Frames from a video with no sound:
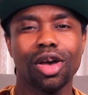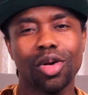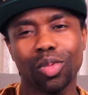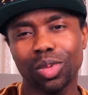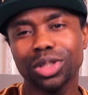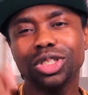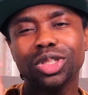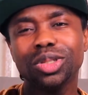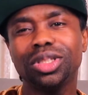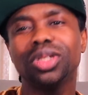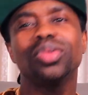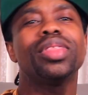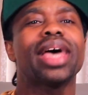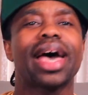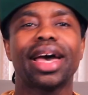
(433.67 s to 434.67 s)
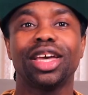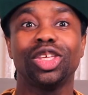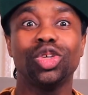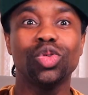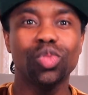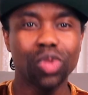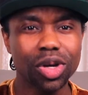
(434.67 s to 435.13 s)
Once you do that,
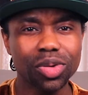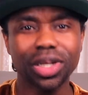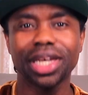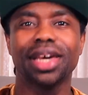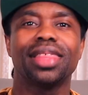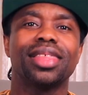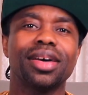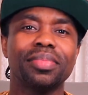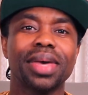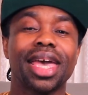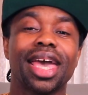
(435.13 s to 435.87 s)
you will hear them